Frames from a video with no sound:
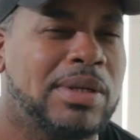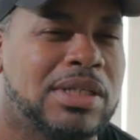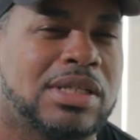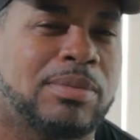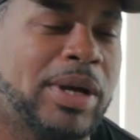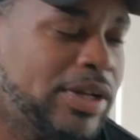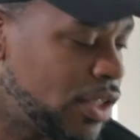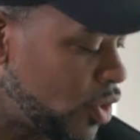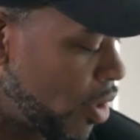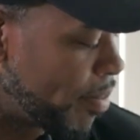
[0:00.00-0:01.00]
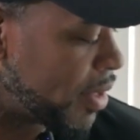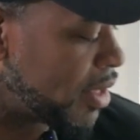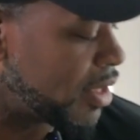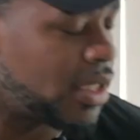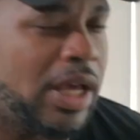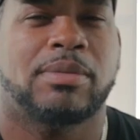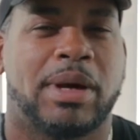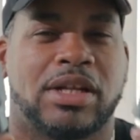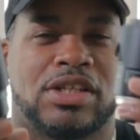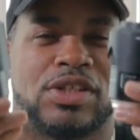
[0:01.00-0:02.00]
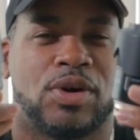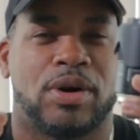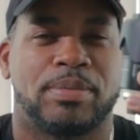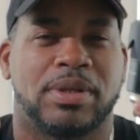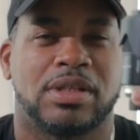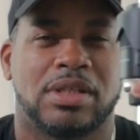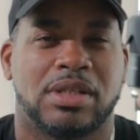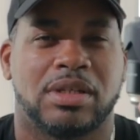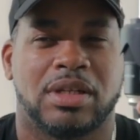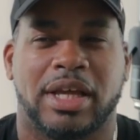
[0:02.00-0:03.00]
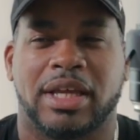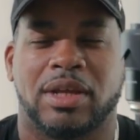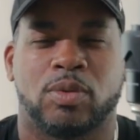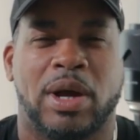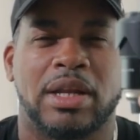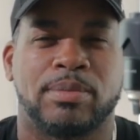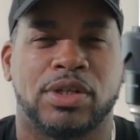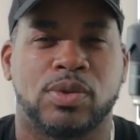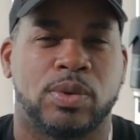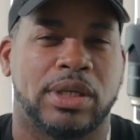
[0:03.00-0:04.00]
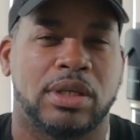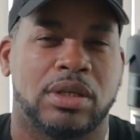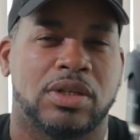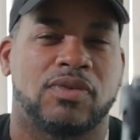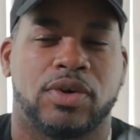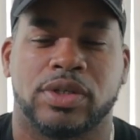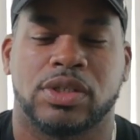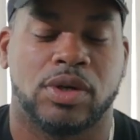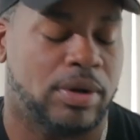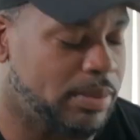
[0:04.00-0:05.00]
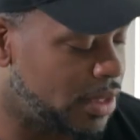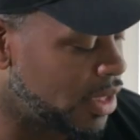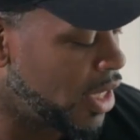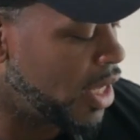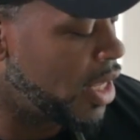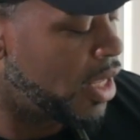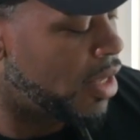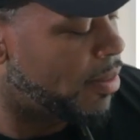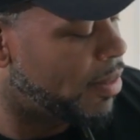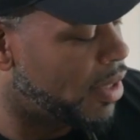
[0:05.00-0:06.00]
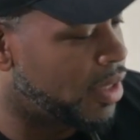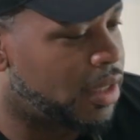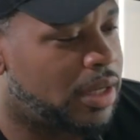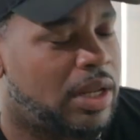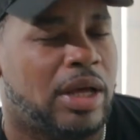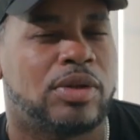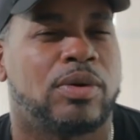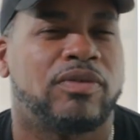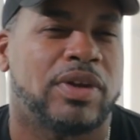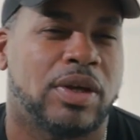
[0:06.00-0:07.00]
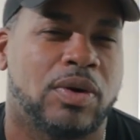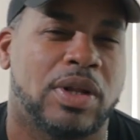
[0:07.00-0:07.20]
just about as sharp as this. It's about as sharp as, like, right in between as far as sharpness. But I'll do a video